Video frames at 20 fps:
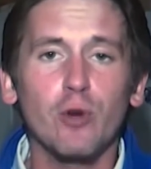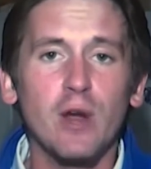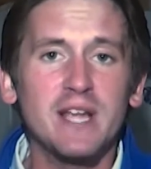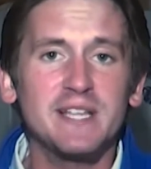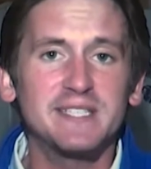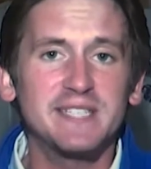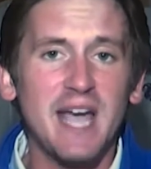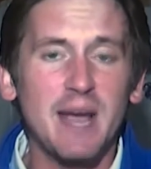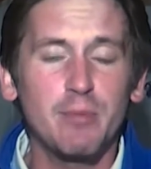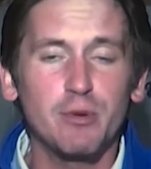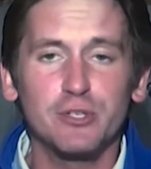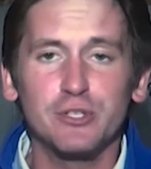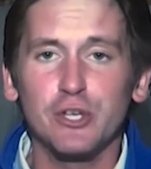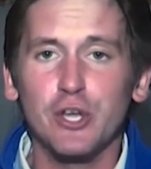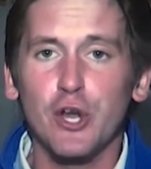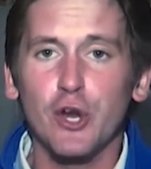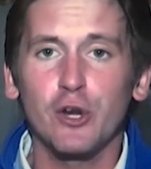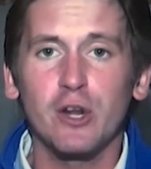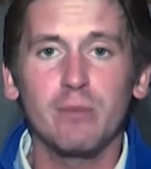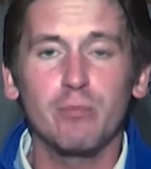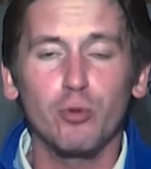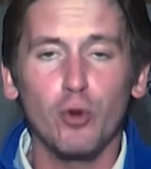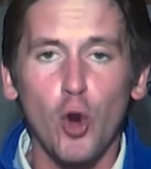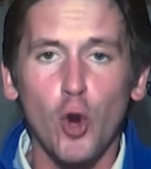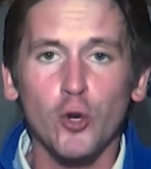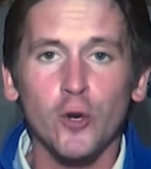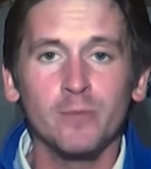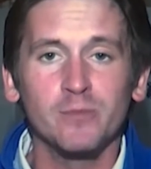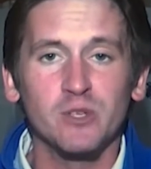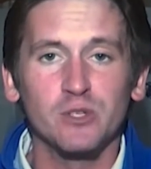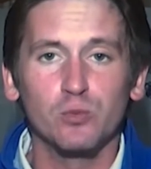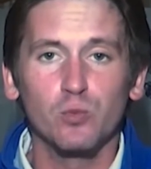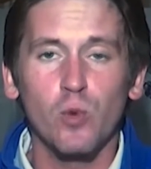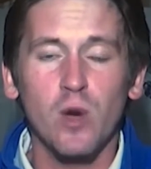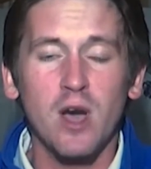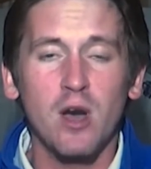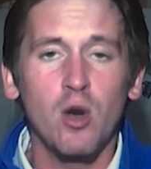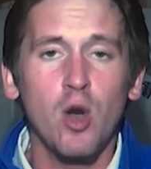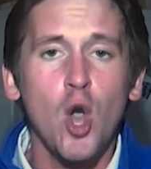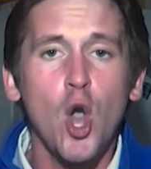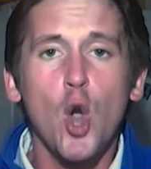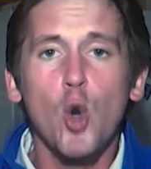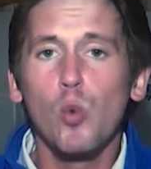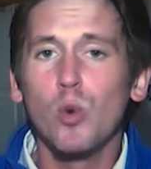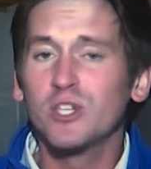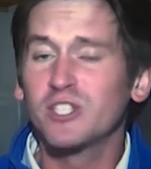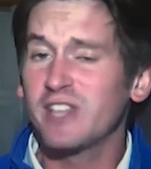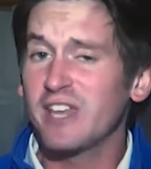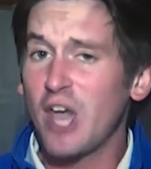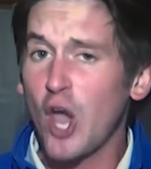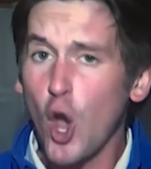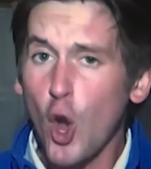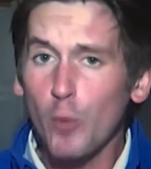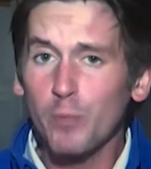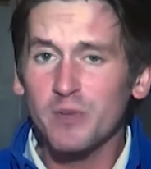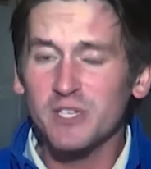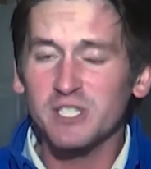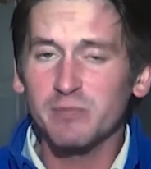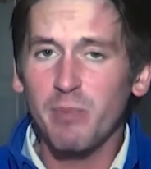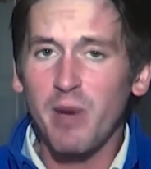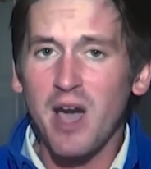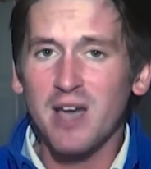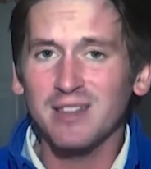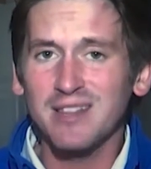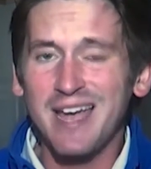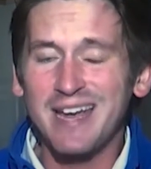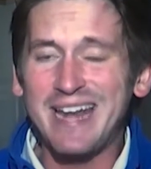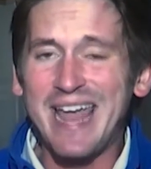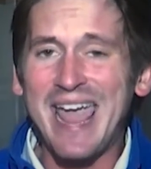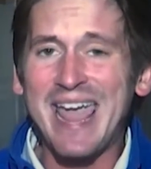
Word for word: great cybersecurity programs as well, which they hope to spotlight